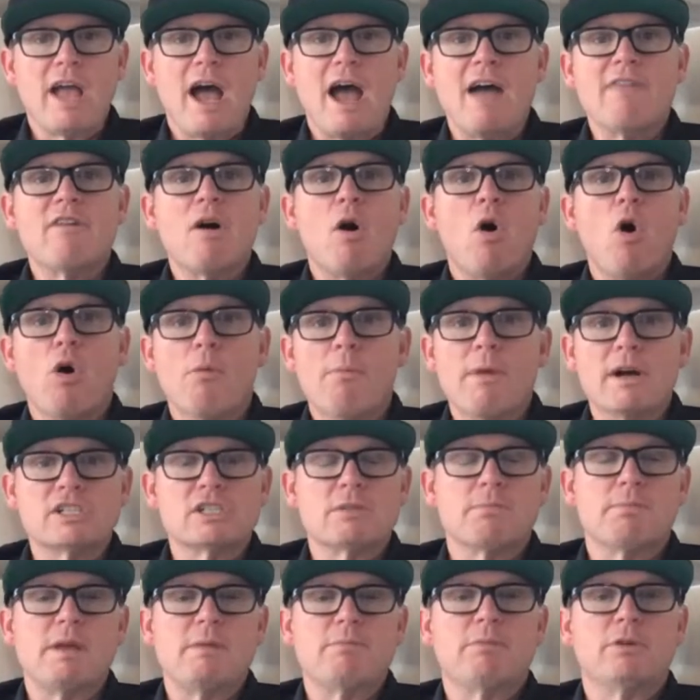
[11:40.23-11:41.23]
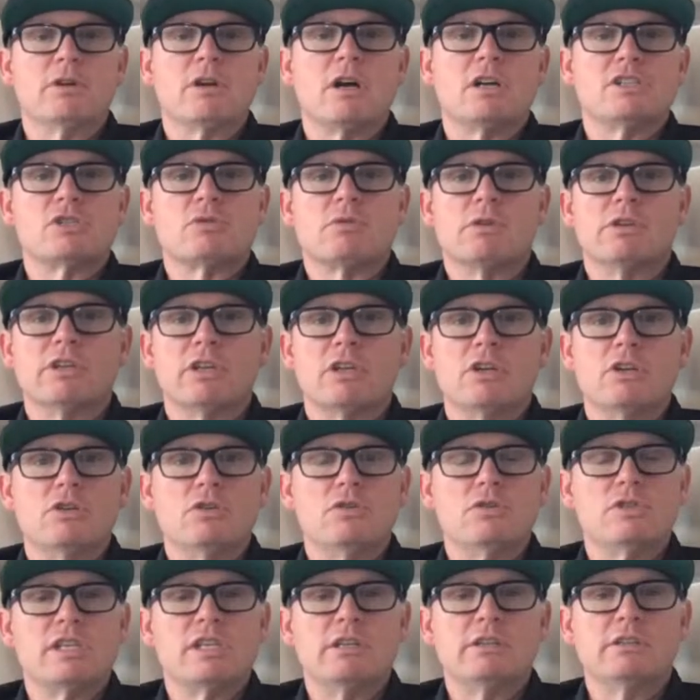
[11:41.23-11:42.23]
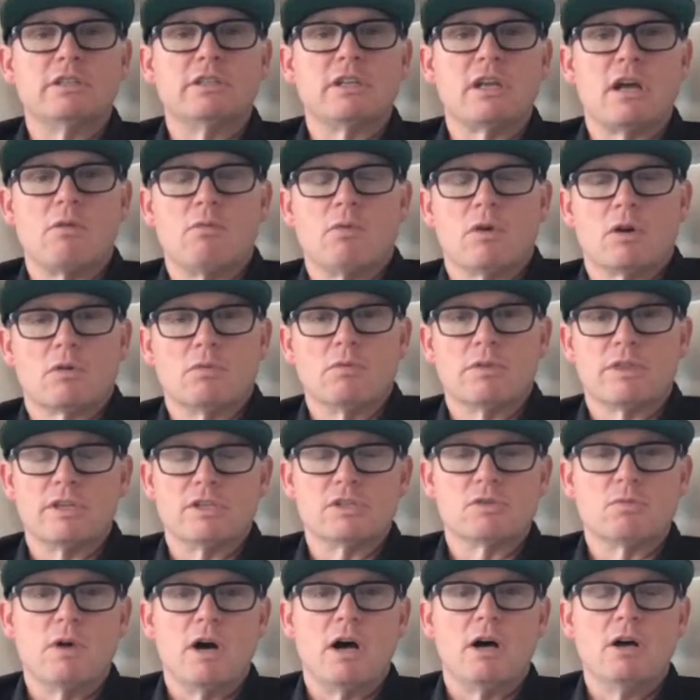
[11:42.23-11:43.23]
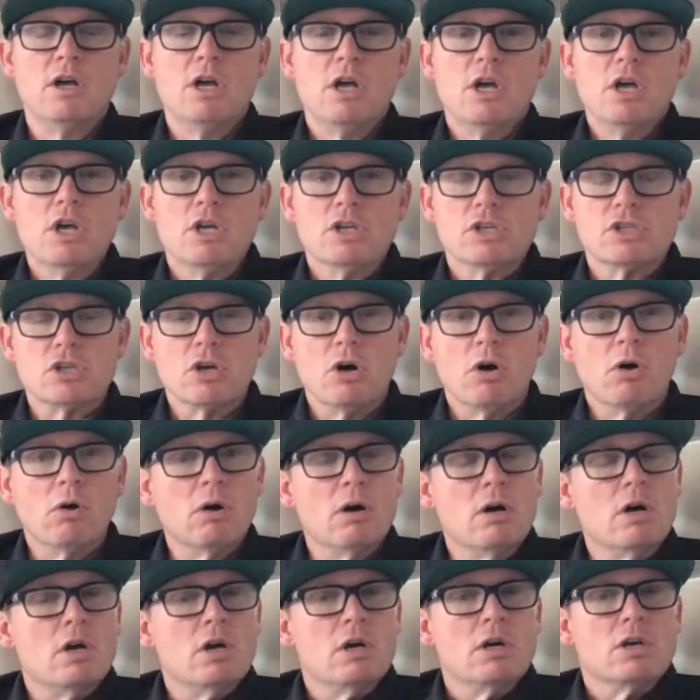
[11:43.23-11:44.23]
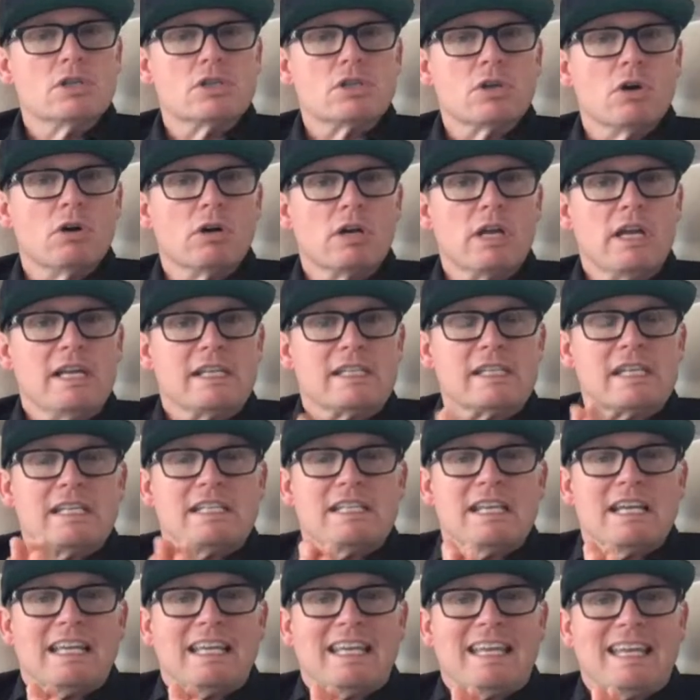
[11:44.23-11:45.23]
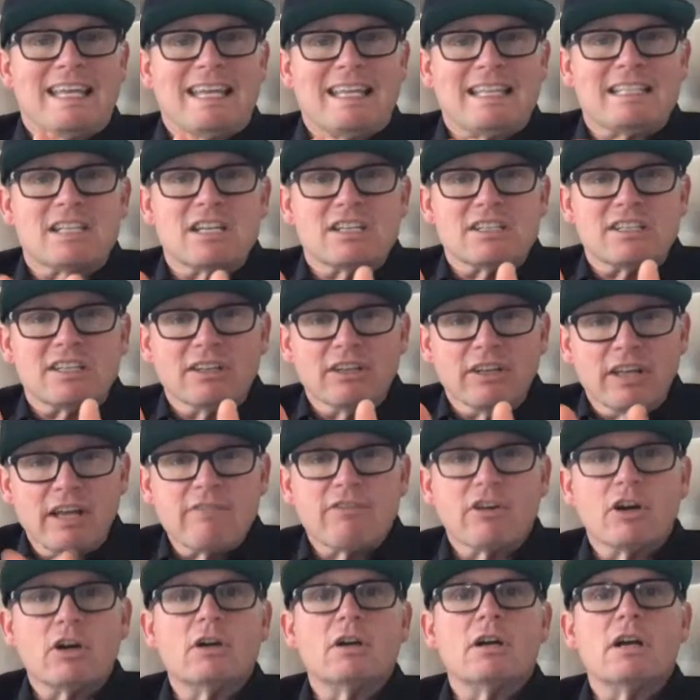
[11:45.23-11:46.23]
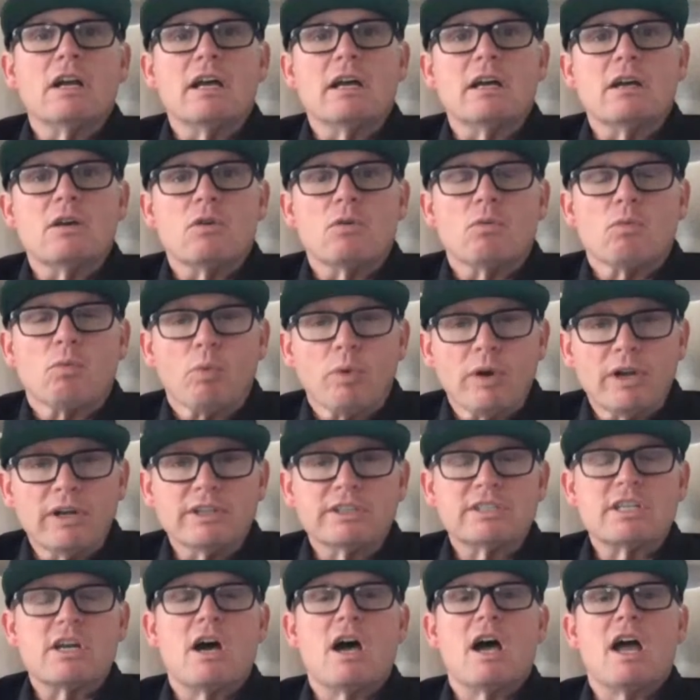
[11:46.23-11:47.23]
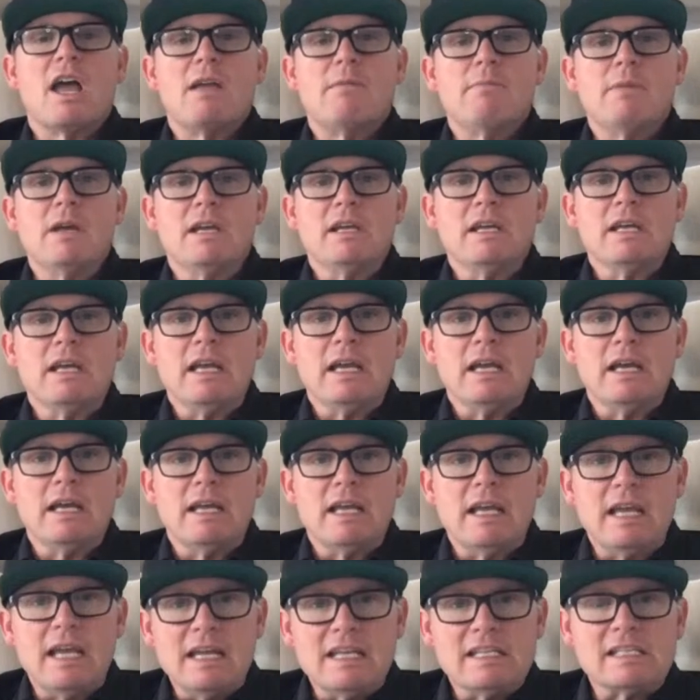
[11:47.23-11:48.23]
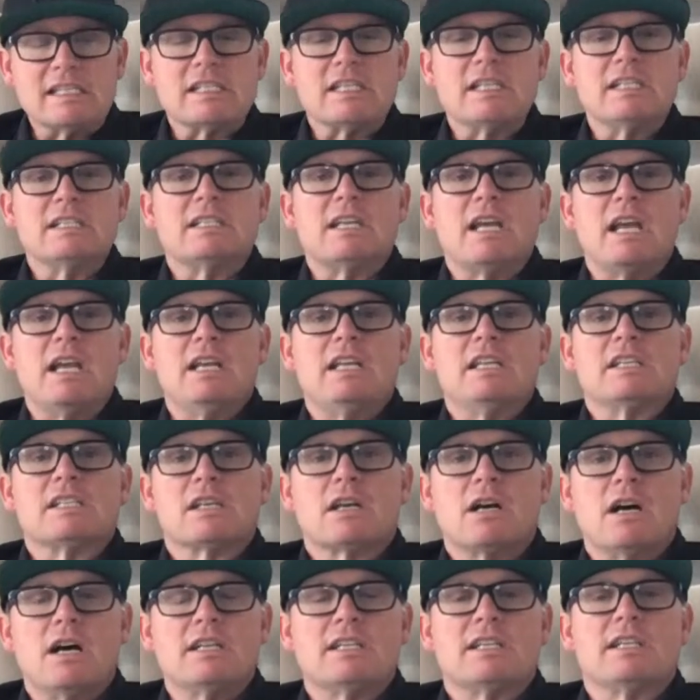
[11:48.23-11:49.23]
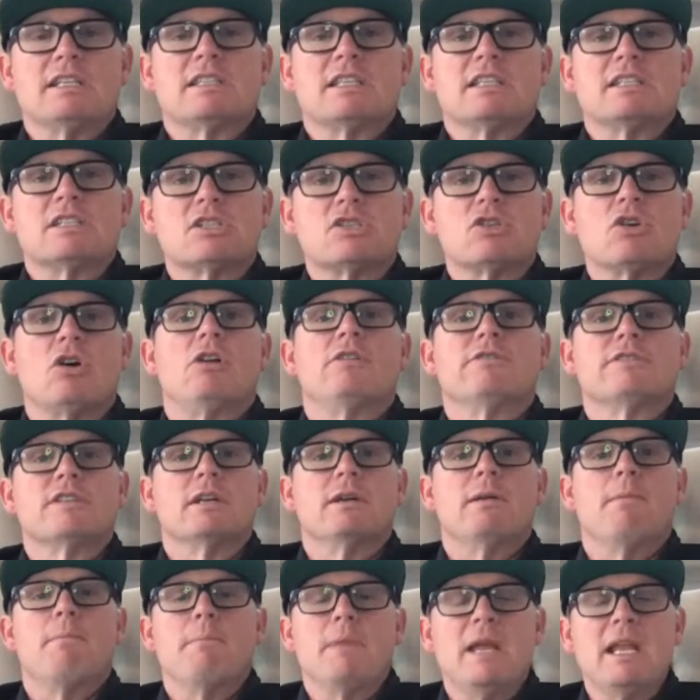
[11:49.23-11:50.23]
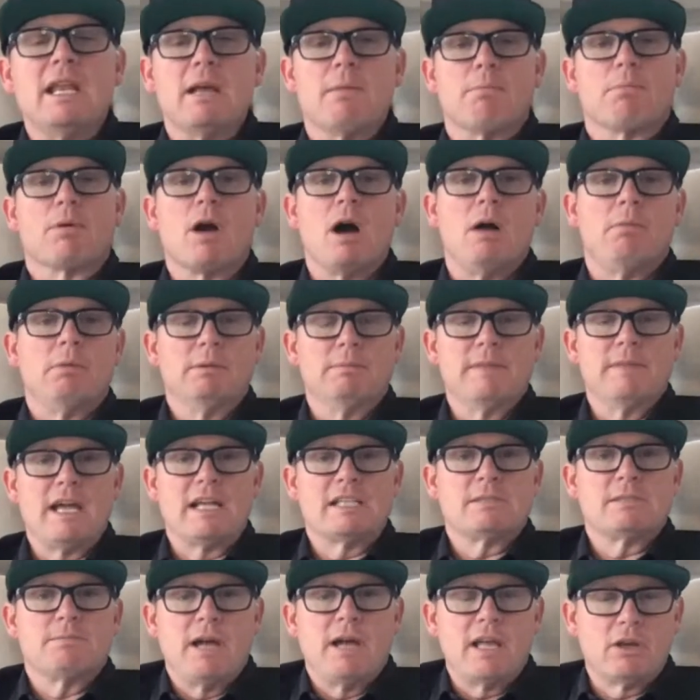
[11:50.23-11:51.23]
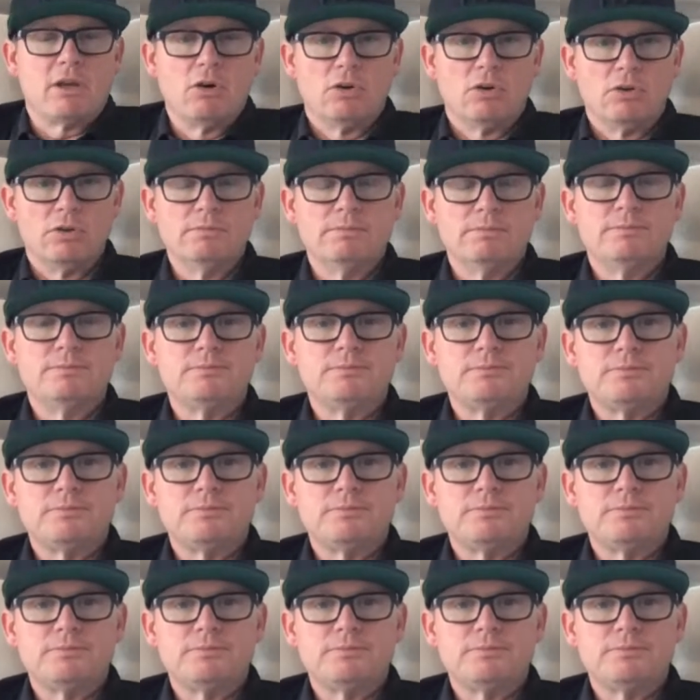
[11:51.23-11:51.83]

I have a whole bunch of people in Australia and New Zealand I work with as well. So it's to deliver real-time, instantaneous content that solves an immediate problem. That's my goal.